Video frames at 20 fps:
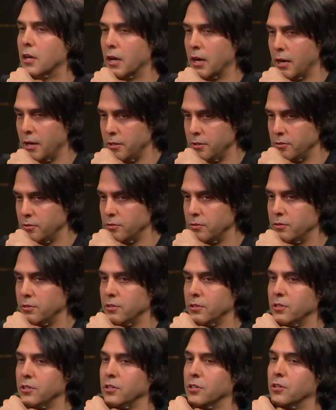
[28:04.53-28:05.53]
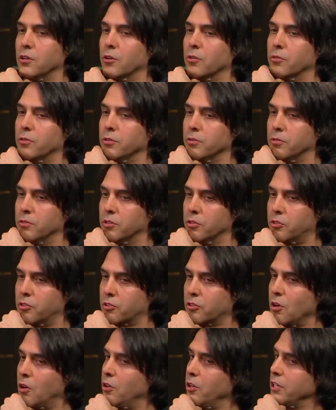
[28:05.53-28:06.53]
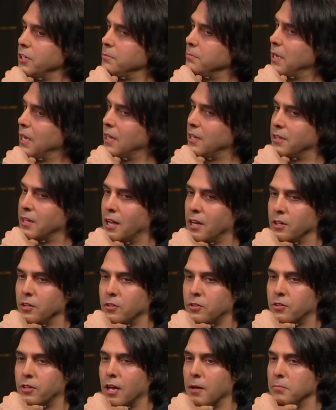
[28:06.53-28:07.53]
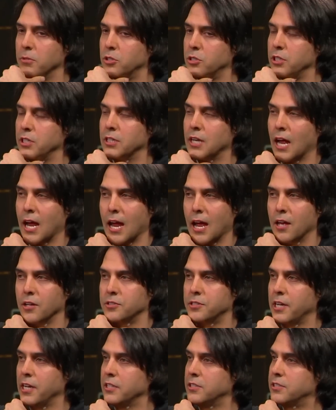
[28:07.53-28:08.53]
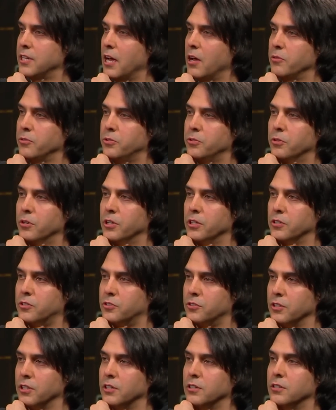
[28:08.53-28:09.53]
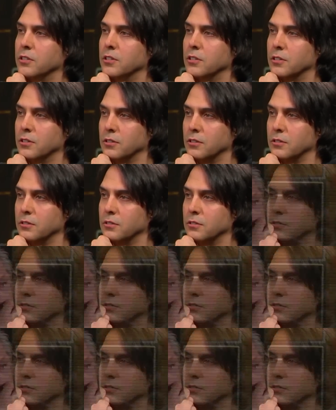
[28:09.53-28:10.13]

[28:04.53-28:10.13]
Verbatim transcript: and you know the the scully man that is that machine has a sound to it it's, it's it, the sound of the